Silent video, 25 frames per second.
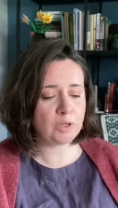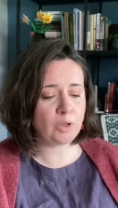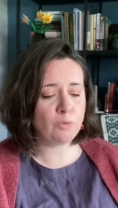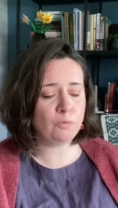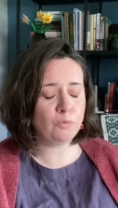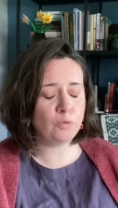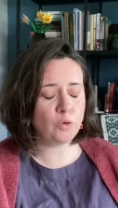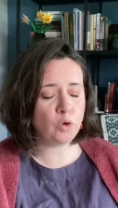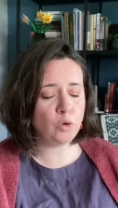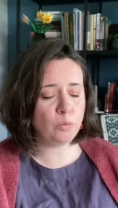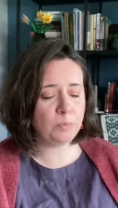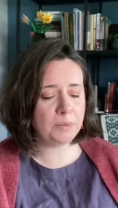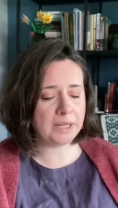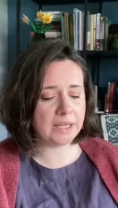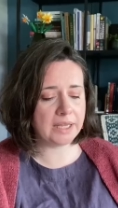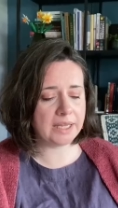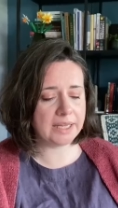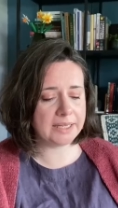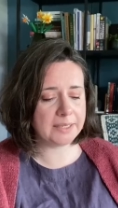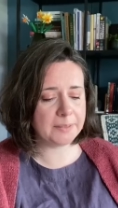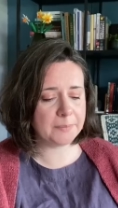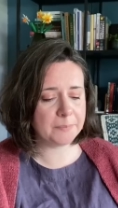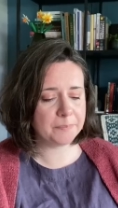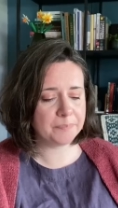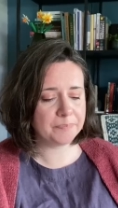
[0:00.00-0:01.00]

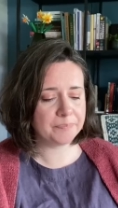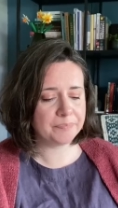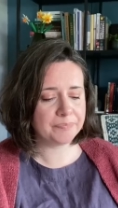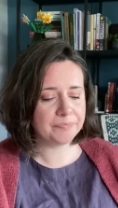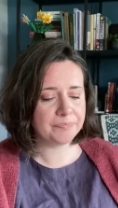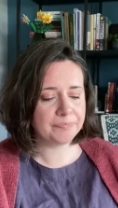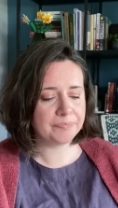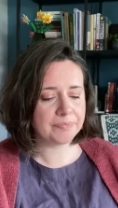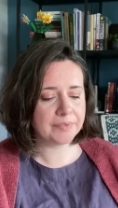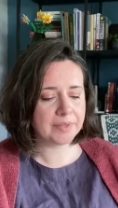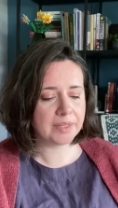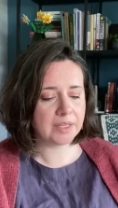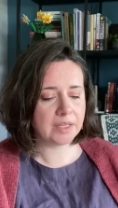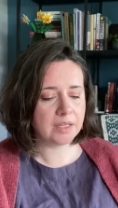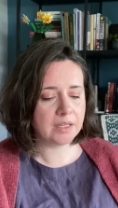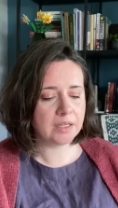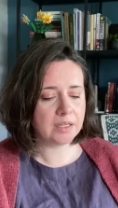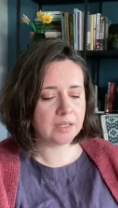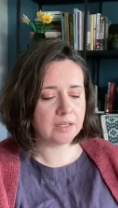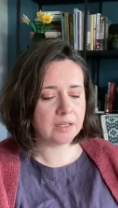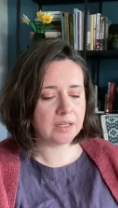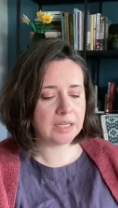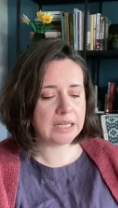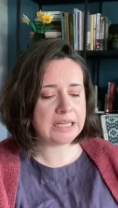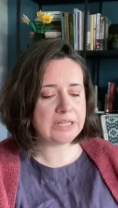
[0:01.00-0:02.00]
4-ply,
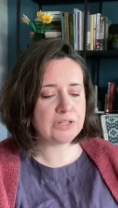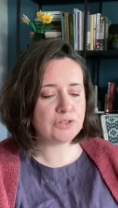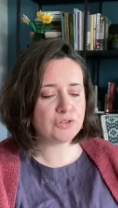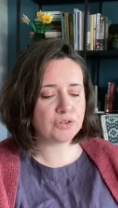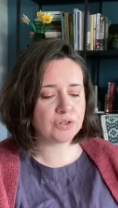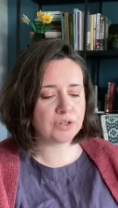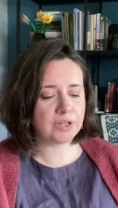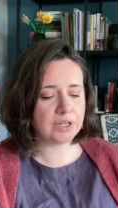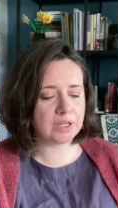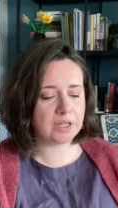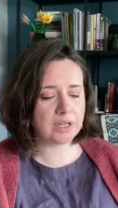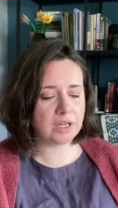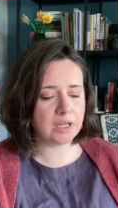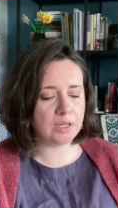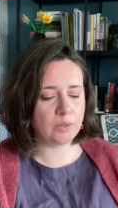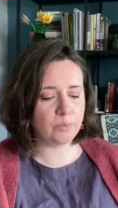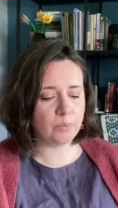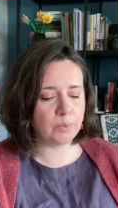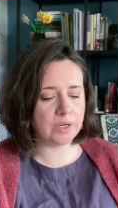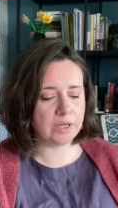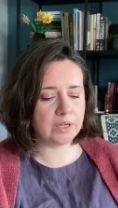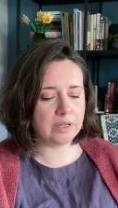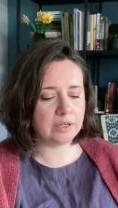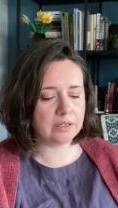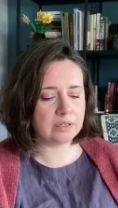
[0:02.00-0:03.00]
intricate colour
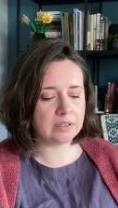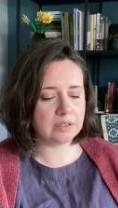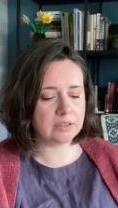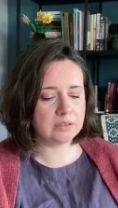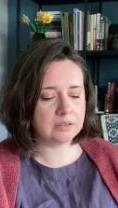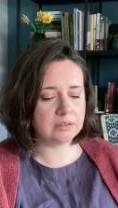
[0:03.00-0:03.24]
work.